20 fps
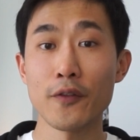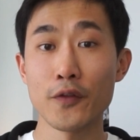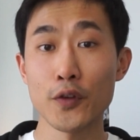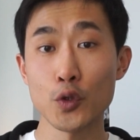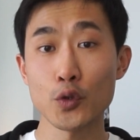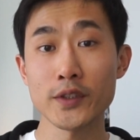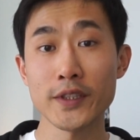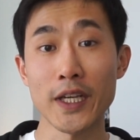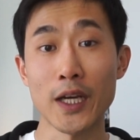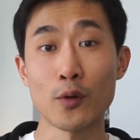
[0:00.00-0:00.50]

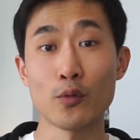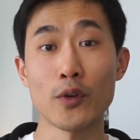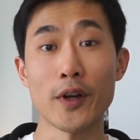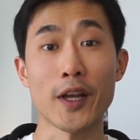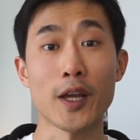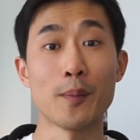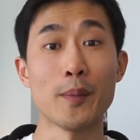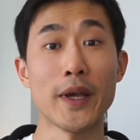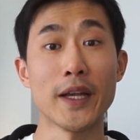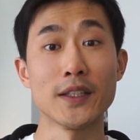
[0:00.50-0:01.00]
Phil Town
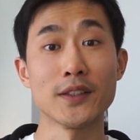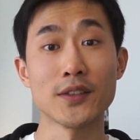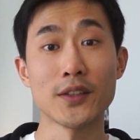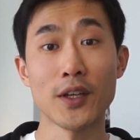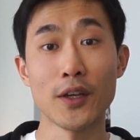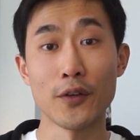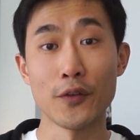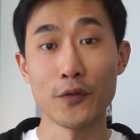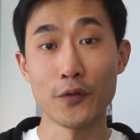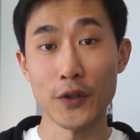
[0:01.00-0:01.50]
recommends
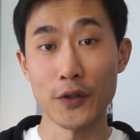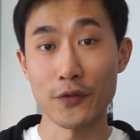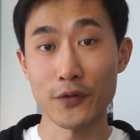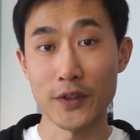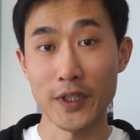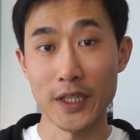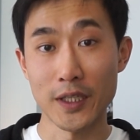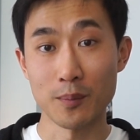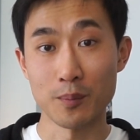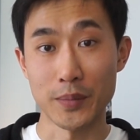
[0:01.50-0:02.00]

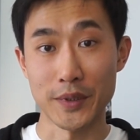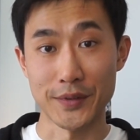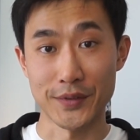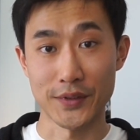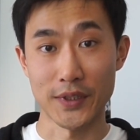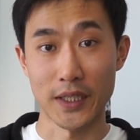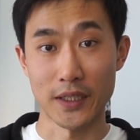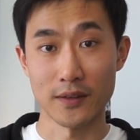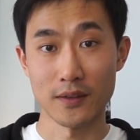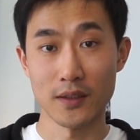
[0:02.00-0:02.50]

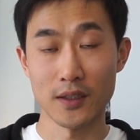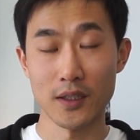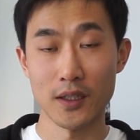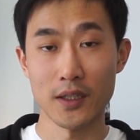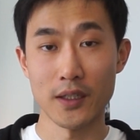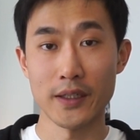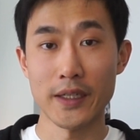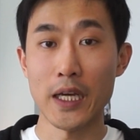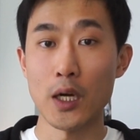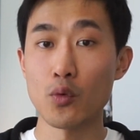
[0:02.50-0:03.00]
15%.
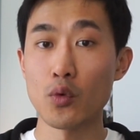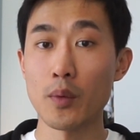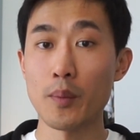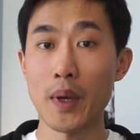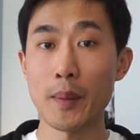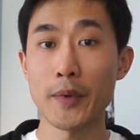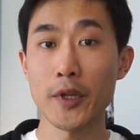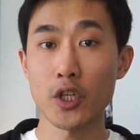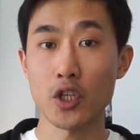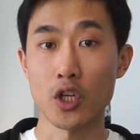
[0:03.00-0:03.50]
Now
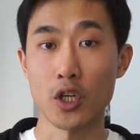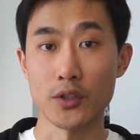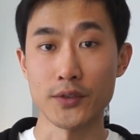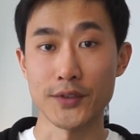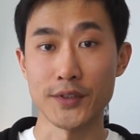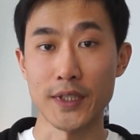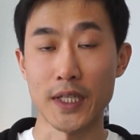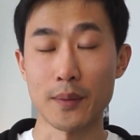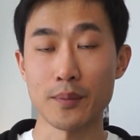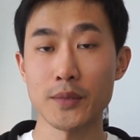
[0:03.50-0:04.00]
remember the
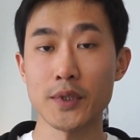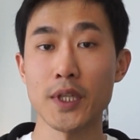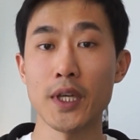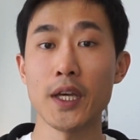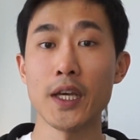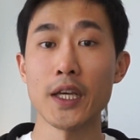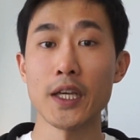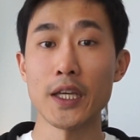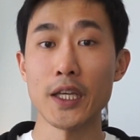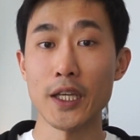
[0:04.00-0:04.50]
concept.
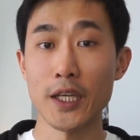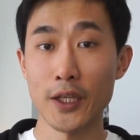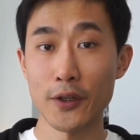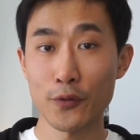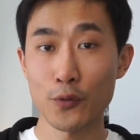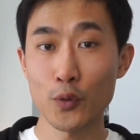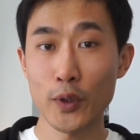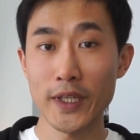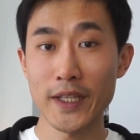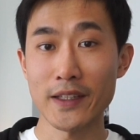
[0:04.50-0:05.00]

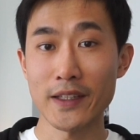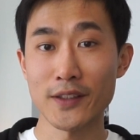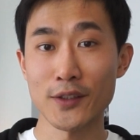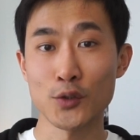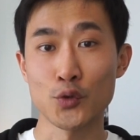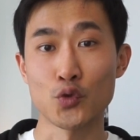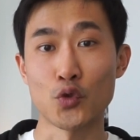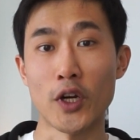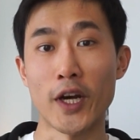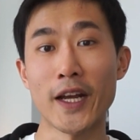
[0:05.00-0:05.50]
If we
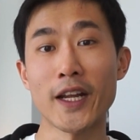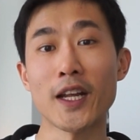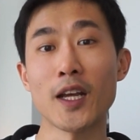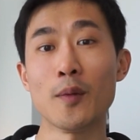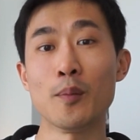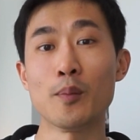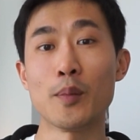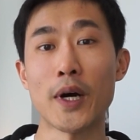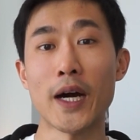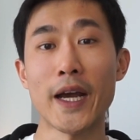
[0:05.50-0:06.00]
this right
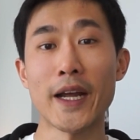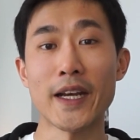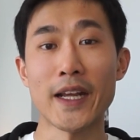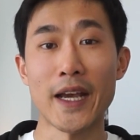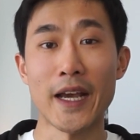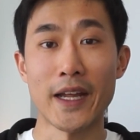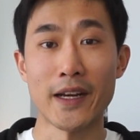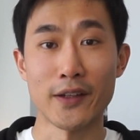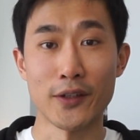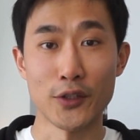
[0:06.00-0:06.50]
and buy it
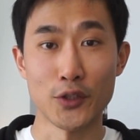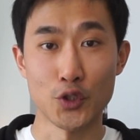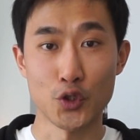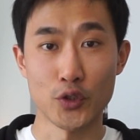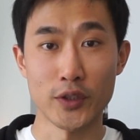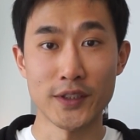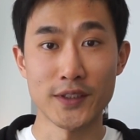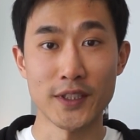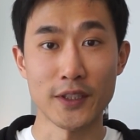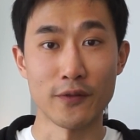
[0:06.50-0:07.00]
at an
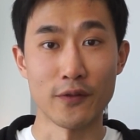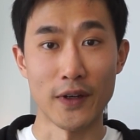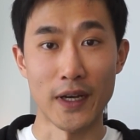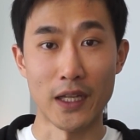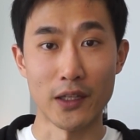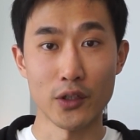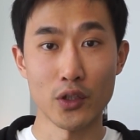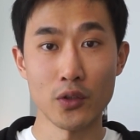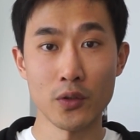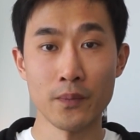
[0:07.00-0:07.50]
intrinsic
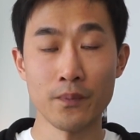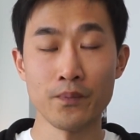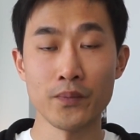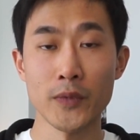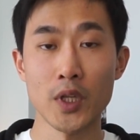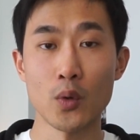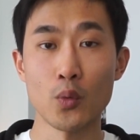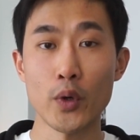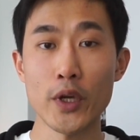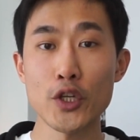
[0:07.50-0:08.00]
value,
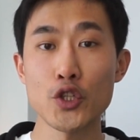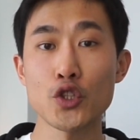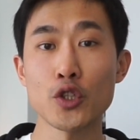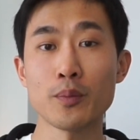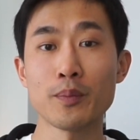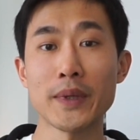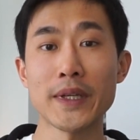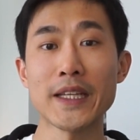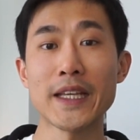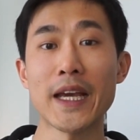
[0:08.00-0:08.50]
we
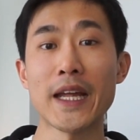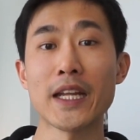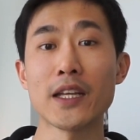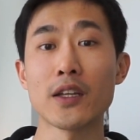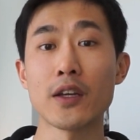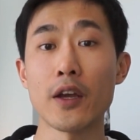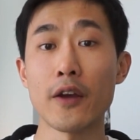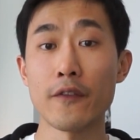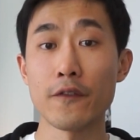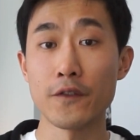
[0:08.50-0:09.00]
should be
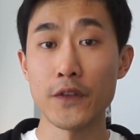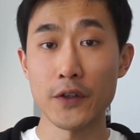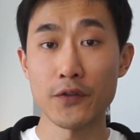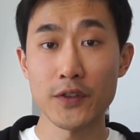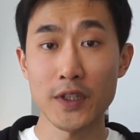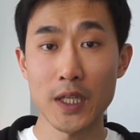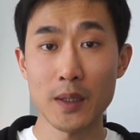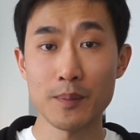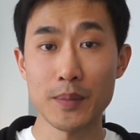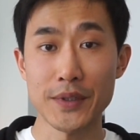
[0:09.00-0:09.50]
getting
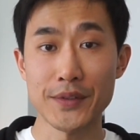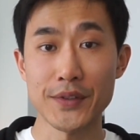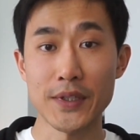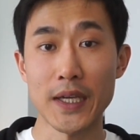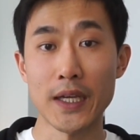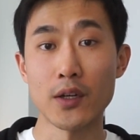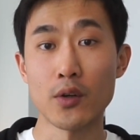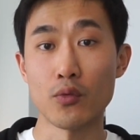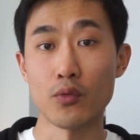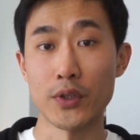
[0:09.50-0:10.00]

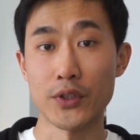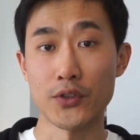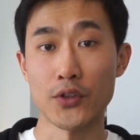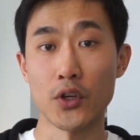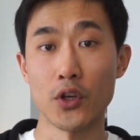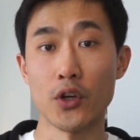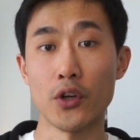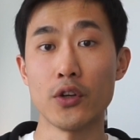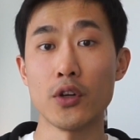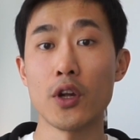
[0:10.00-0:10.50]
15%
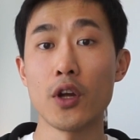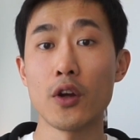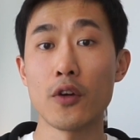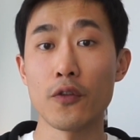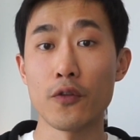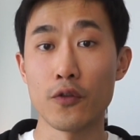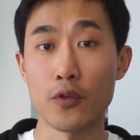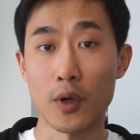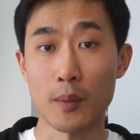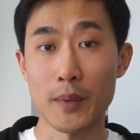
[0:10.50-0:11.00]
return
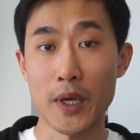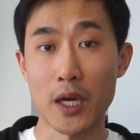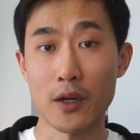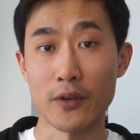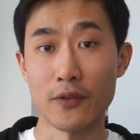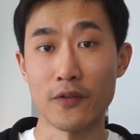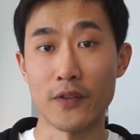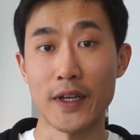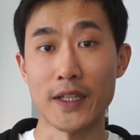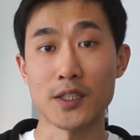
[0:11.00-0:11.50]
from our
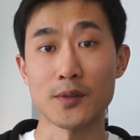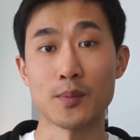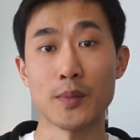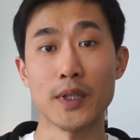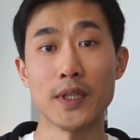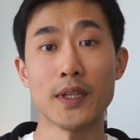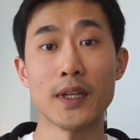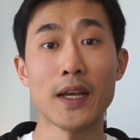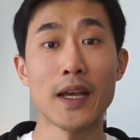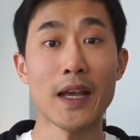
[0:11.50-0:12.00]

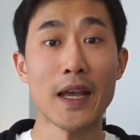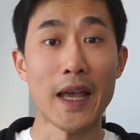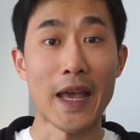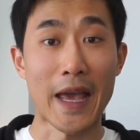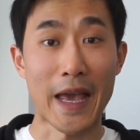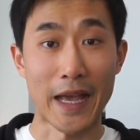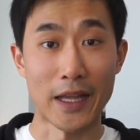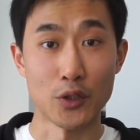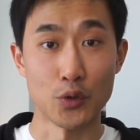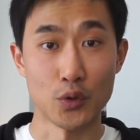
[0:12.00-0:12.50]
investment
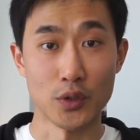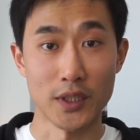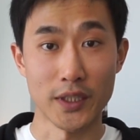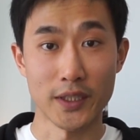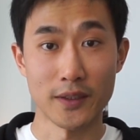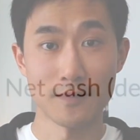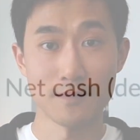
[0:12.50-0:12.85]
annually.